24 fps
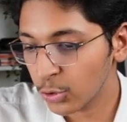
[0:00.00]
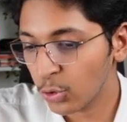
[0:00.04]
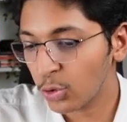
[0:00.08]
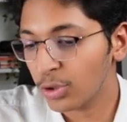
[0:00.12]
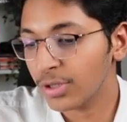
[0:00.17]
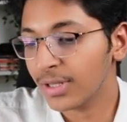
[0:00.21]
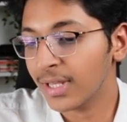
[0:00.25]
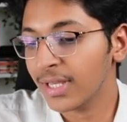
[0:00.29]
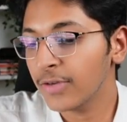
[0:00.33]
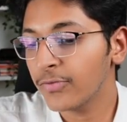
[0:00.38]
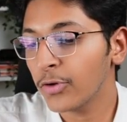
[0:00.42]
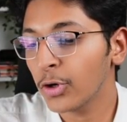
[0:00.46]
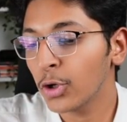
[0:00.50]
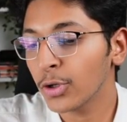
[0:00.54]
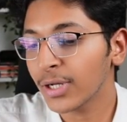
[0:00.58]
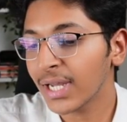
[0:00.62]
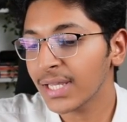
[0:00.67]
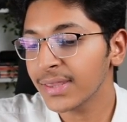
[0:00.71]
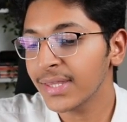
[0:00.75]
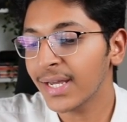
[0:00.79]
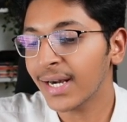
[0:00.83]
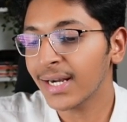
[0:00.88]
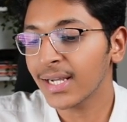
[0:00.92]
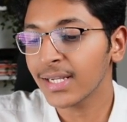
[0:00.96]
So if you
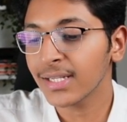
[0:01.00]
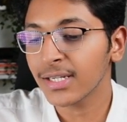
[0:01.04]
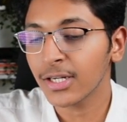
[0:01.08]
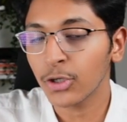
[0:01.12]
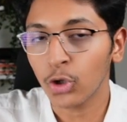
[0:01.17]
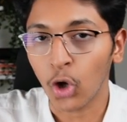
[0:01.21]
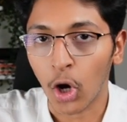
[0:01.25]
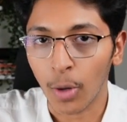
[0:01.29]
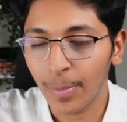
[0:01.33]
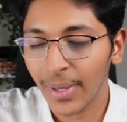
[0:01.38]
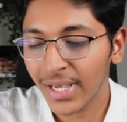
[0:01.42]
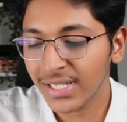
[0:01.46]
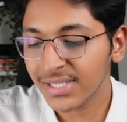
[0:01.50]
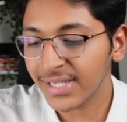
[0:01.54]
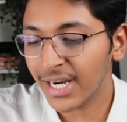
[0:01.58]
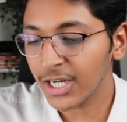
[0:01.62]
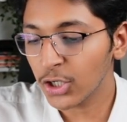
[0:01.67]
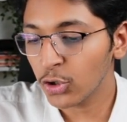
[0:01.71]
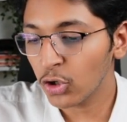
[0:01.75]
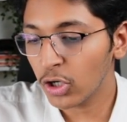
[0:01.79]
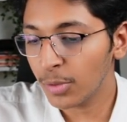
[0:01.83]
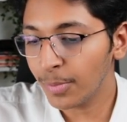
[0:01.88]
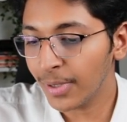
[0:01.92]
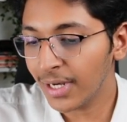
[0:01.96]
look at the topics
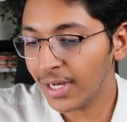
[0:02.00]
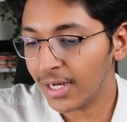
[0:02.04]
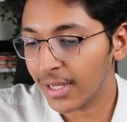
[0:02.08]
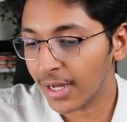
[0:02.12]
that you'll be